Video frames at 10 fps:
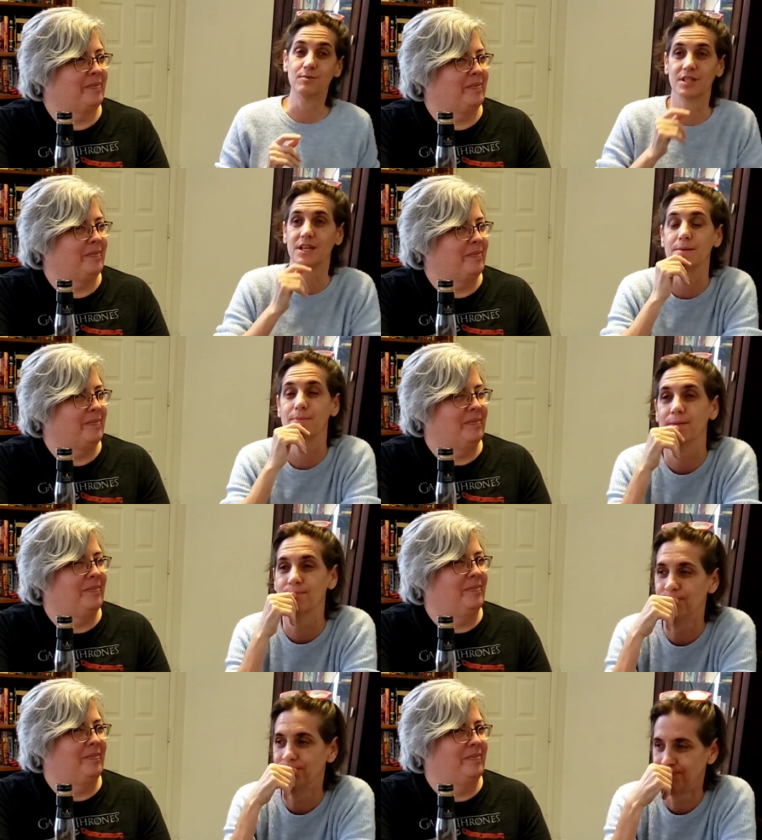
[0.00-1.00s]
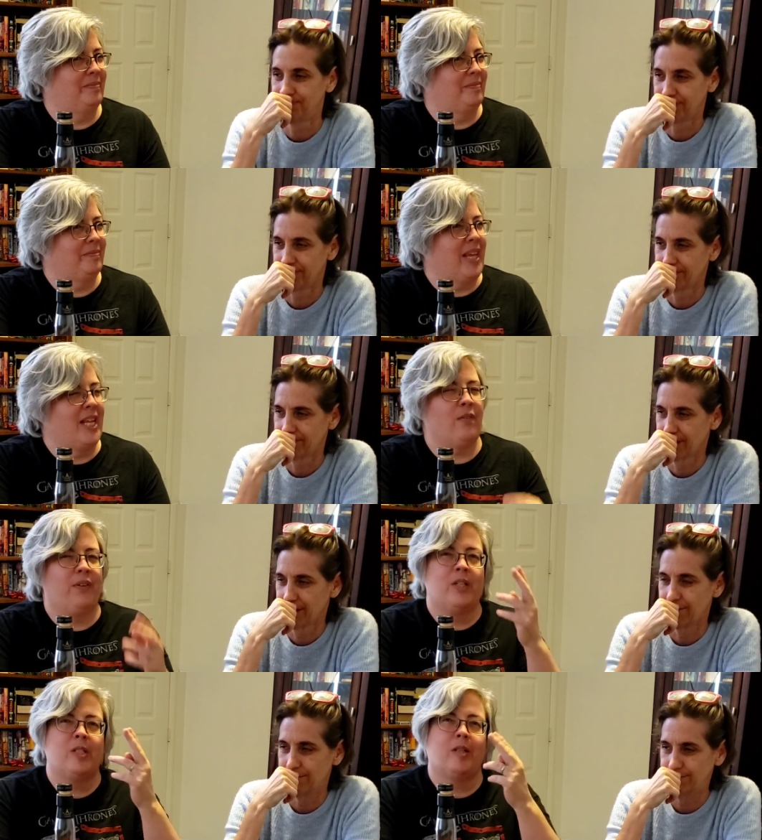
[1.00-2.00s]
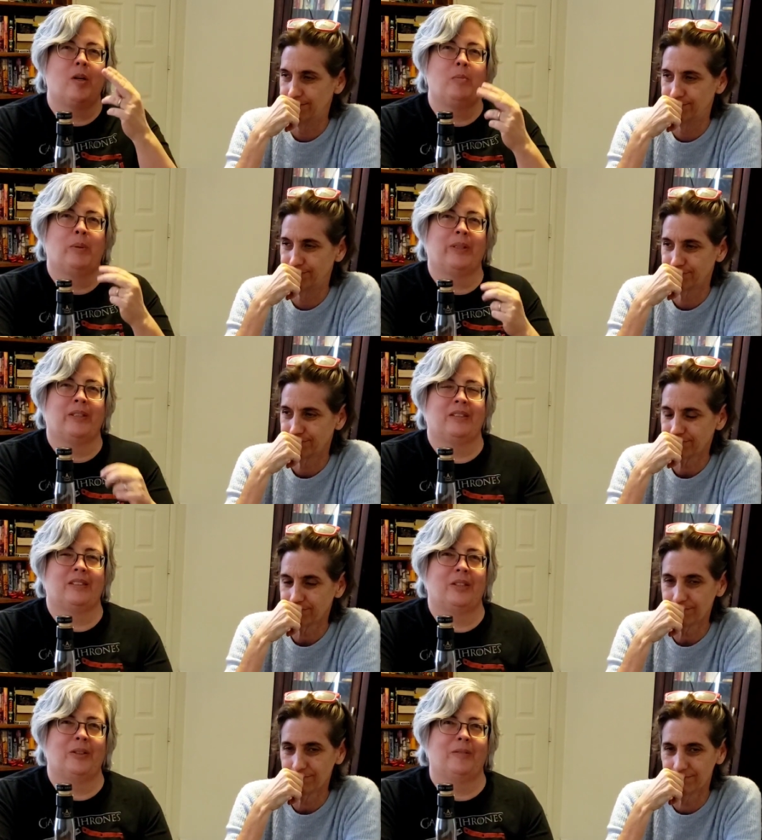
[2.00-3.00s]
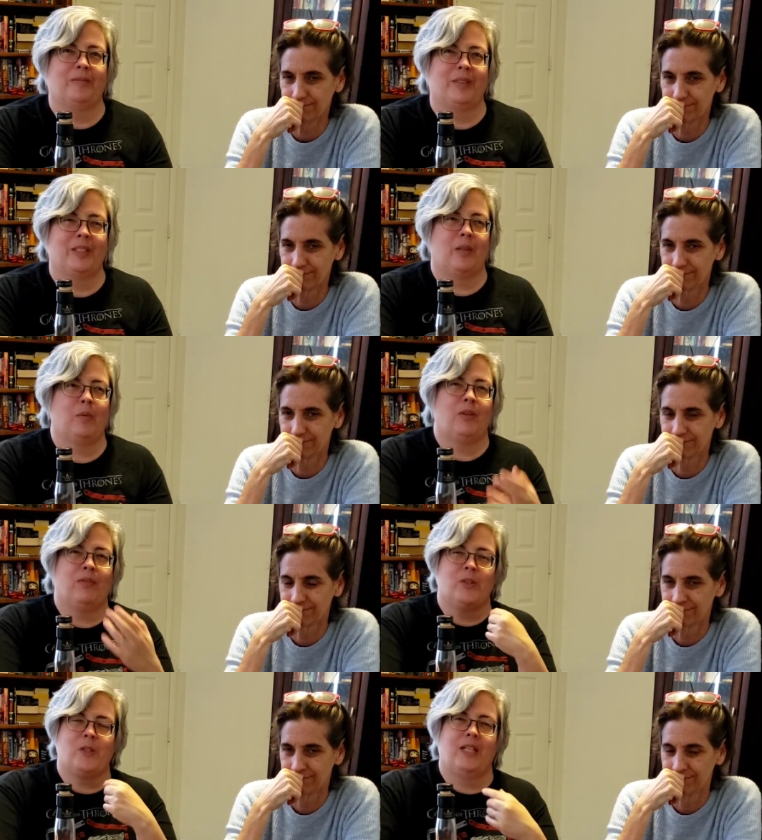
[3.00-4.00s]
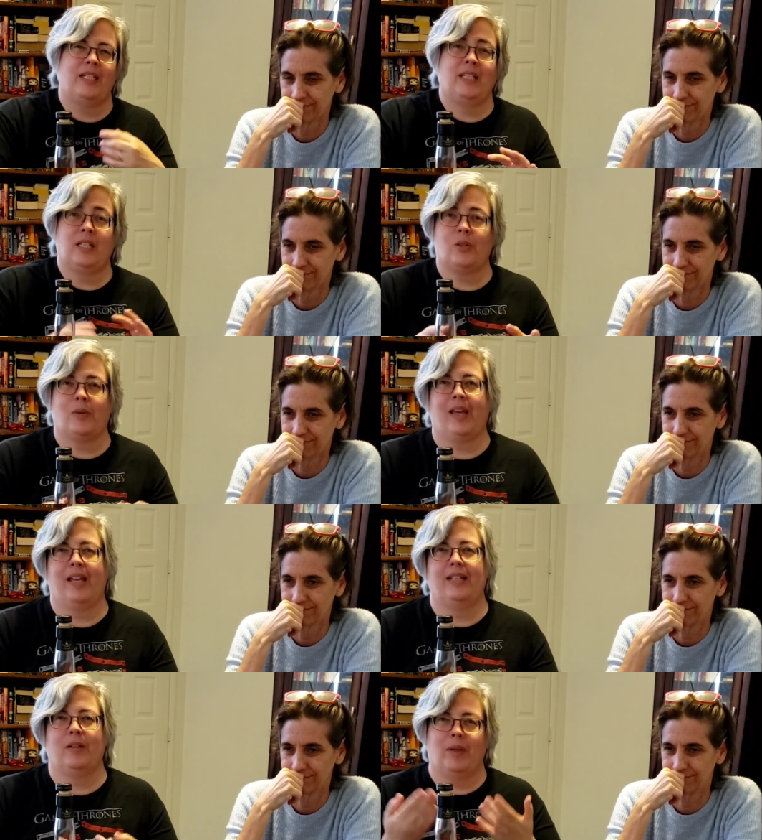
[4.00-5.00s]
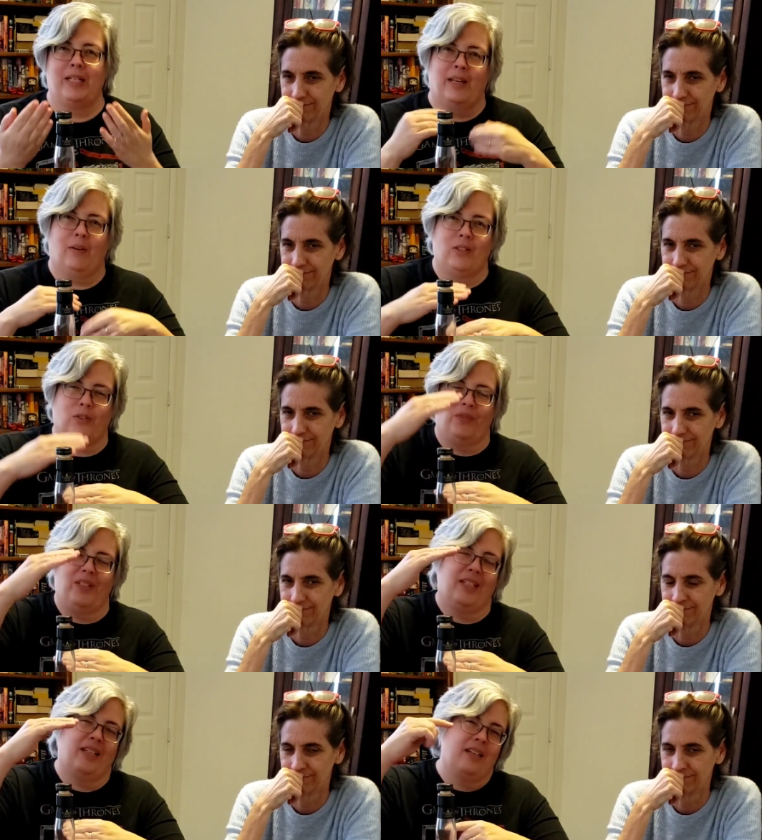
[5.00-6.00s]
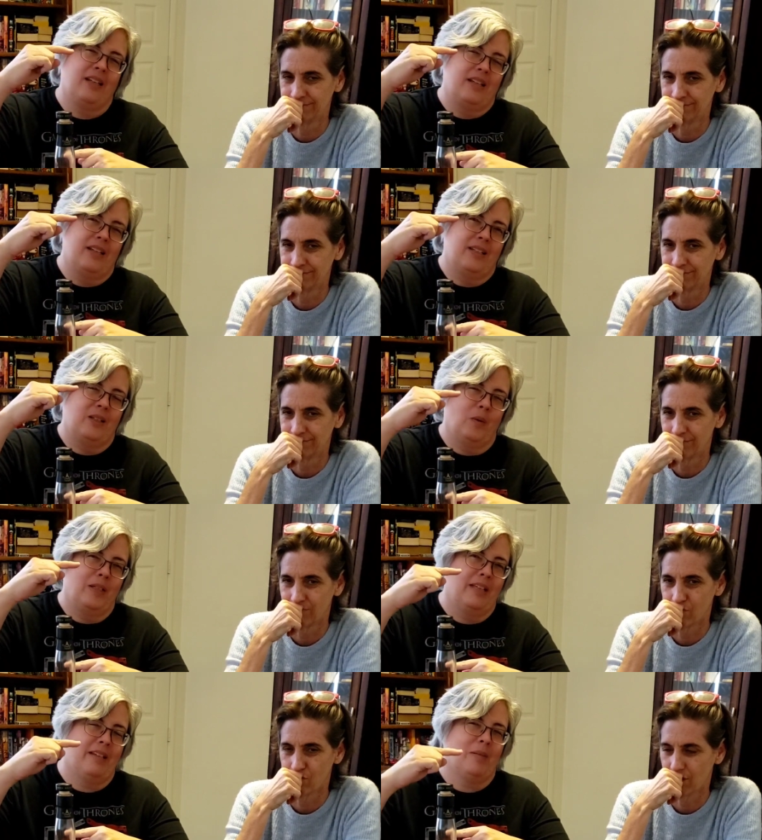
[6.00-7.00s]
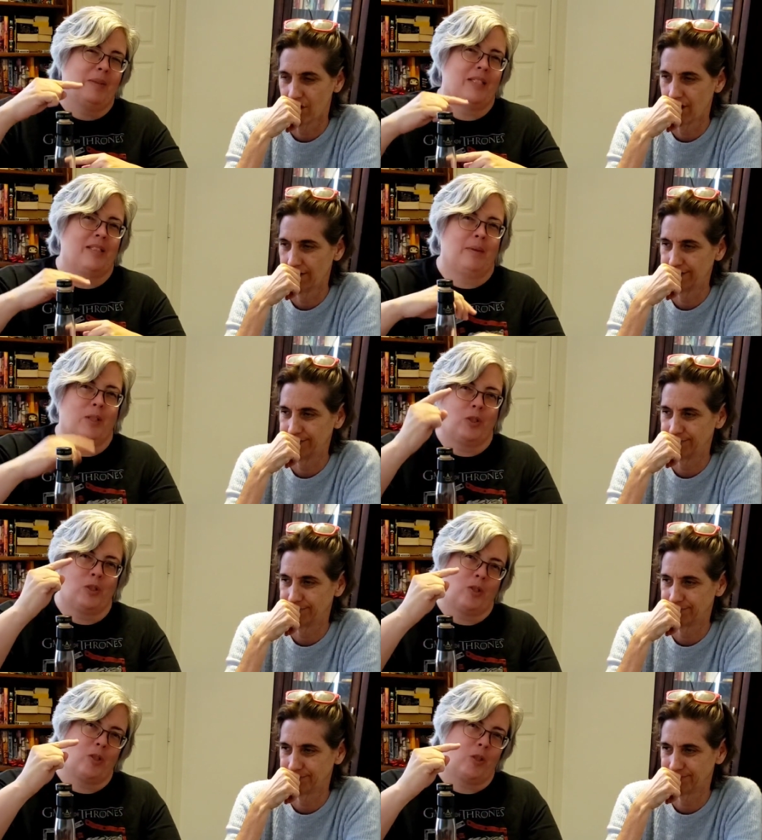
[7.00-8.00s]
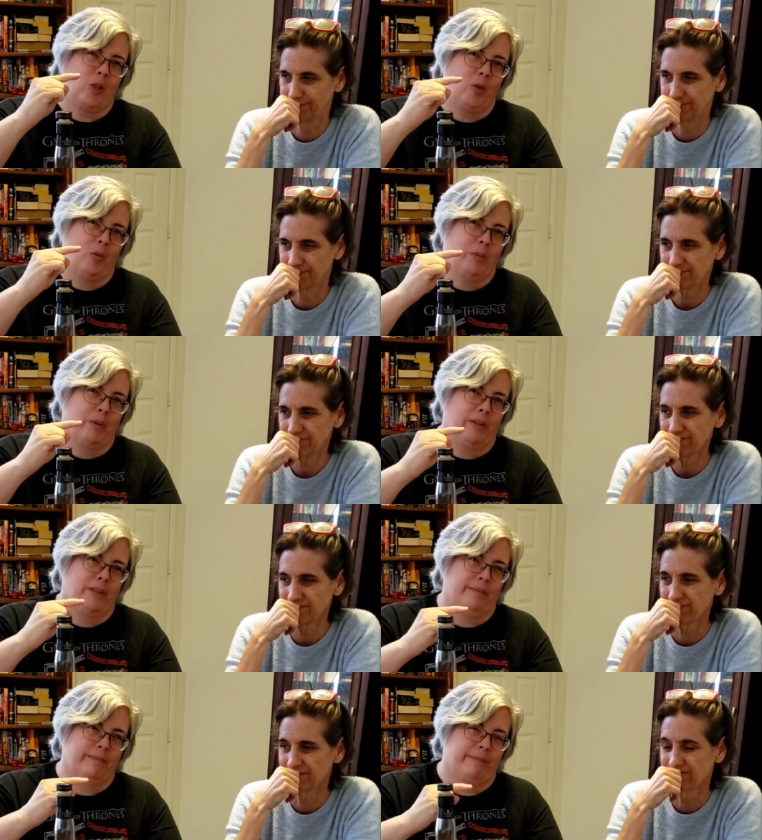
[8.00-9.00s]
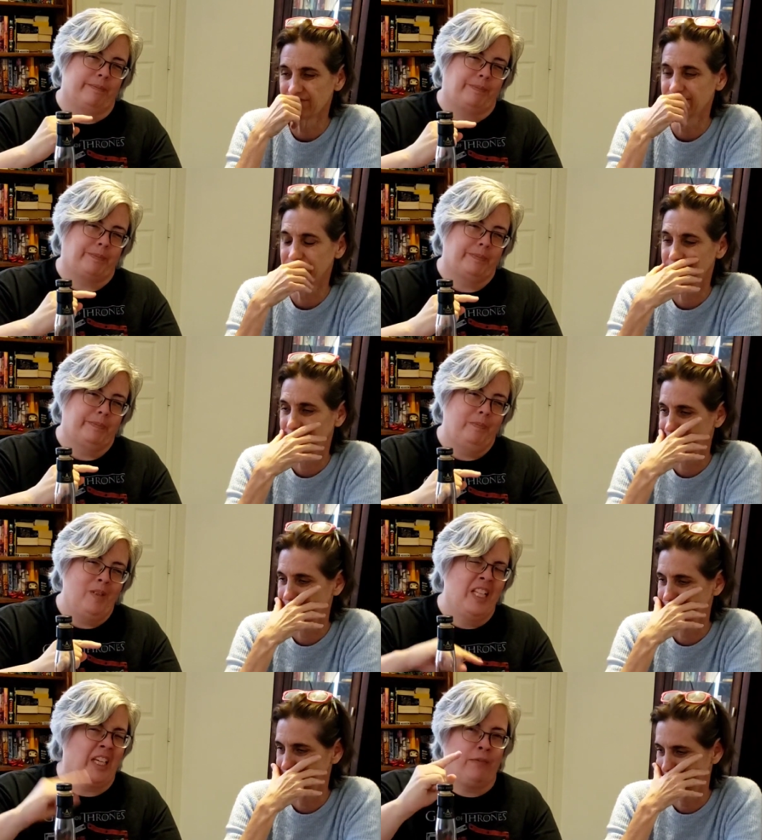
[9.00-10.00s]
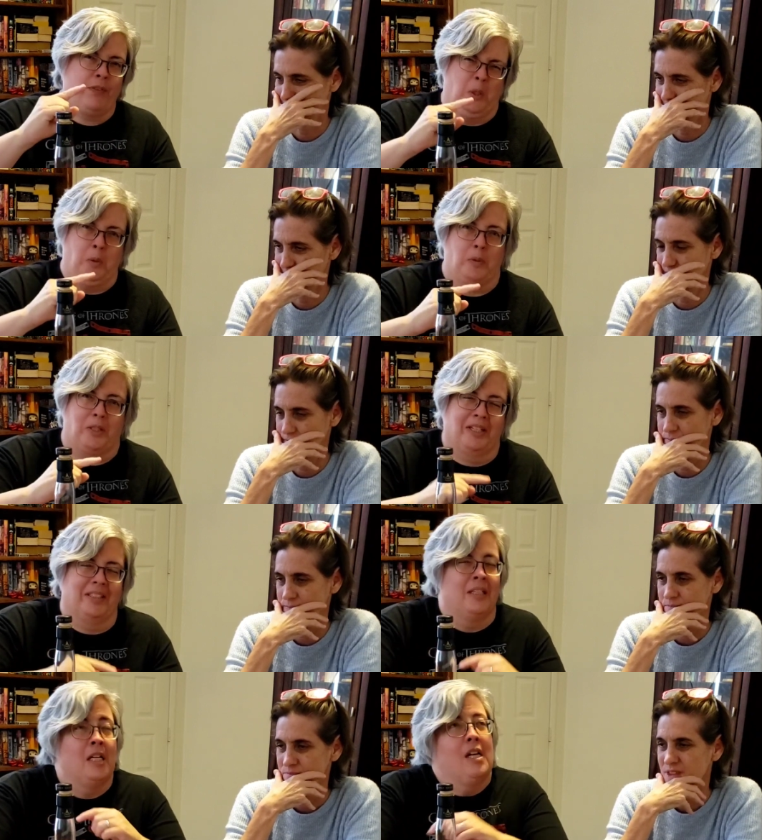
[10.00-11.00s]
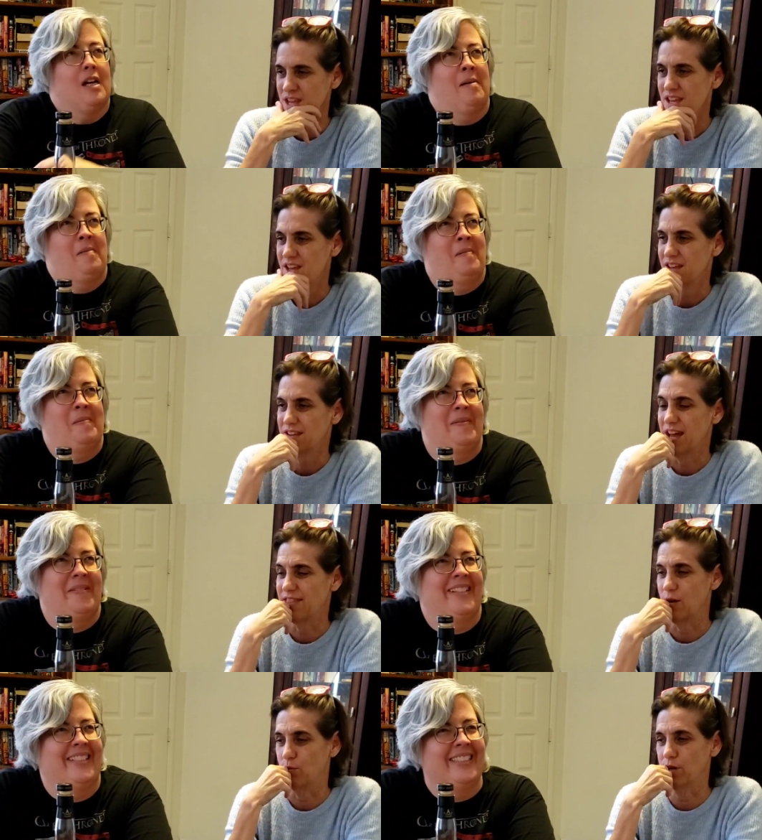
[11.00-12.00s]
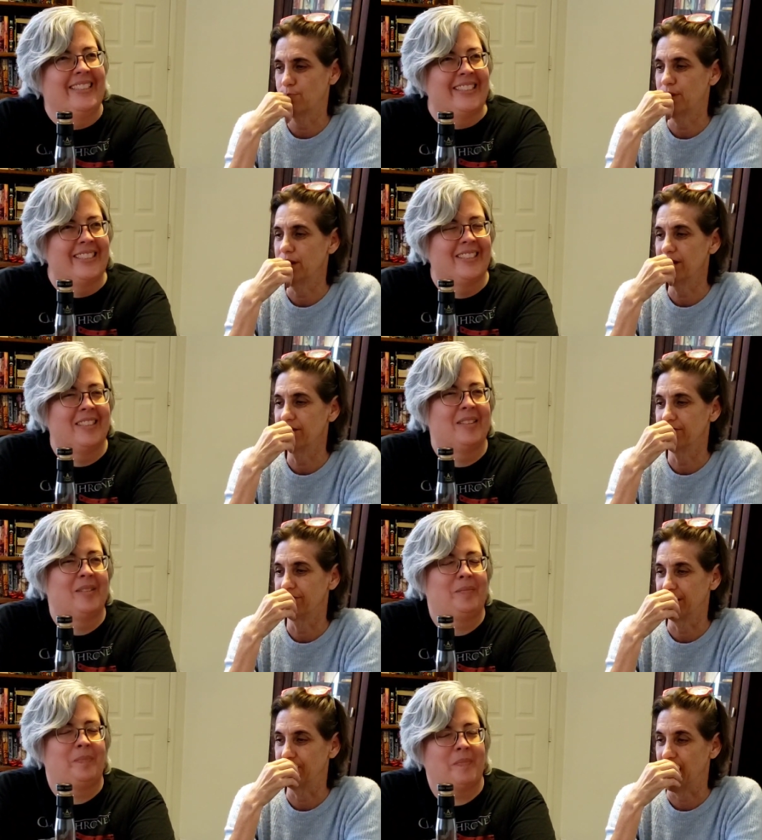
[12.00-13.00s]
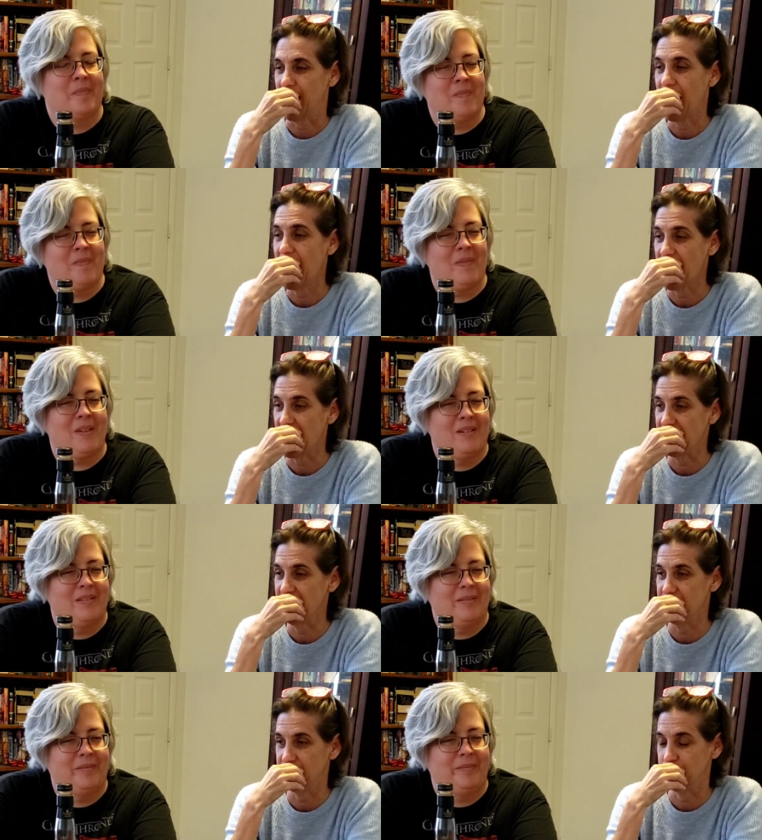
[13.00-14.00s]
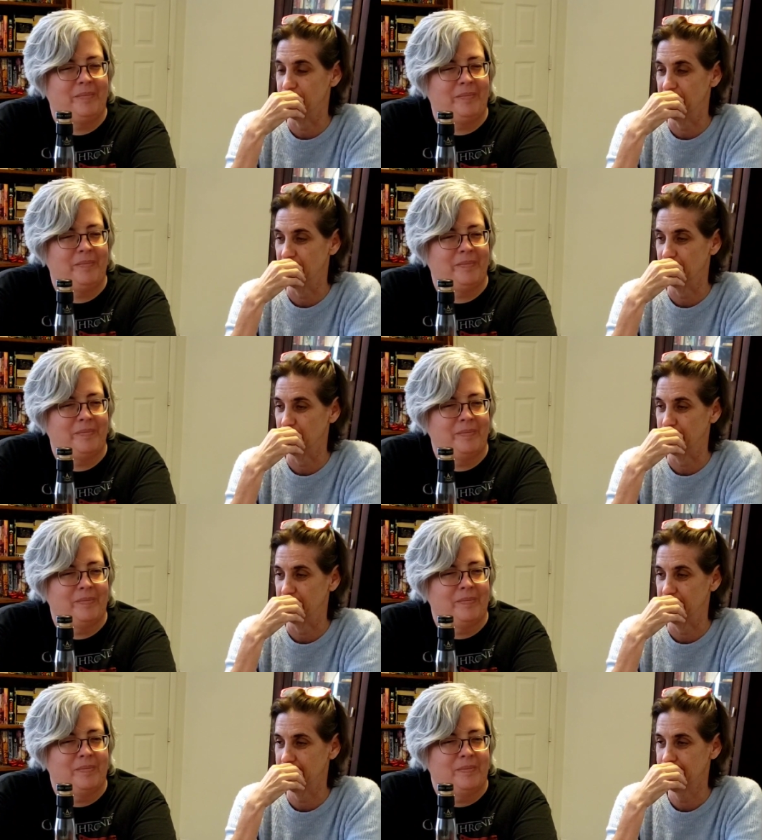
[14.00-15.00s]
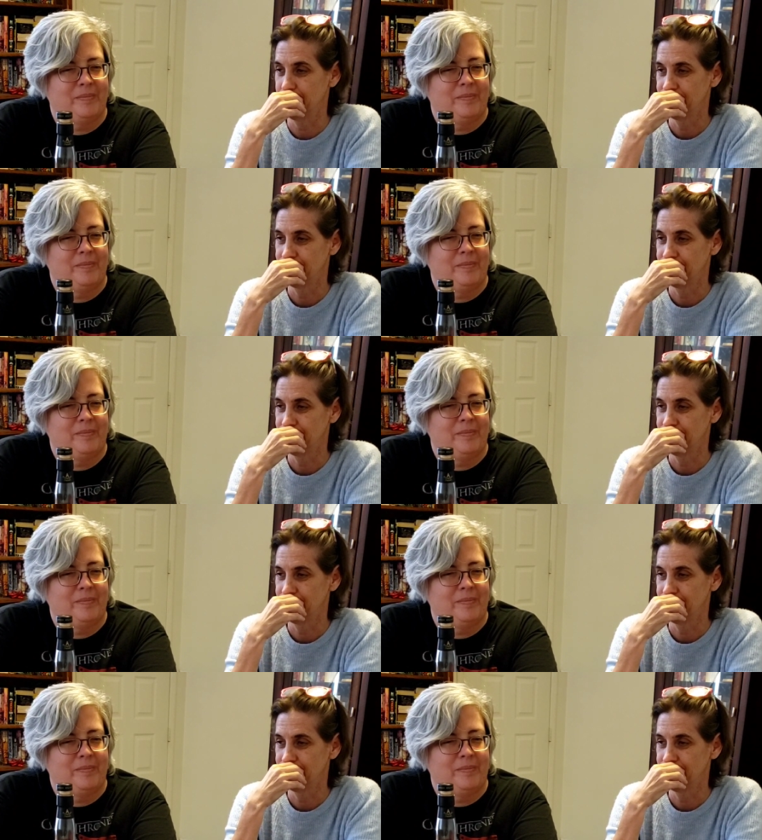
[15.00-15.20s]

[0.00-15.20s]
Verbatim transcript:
Speaker 1: it was going to be. Mm-mm. It's a very slow burn, too. It's like when you first take it in, it's okay, and then right now I just feel it going down into my stomach, just a slow burn. Like a fuse. Yeah, that weird peaty flavor, I hated it to begin with, but this...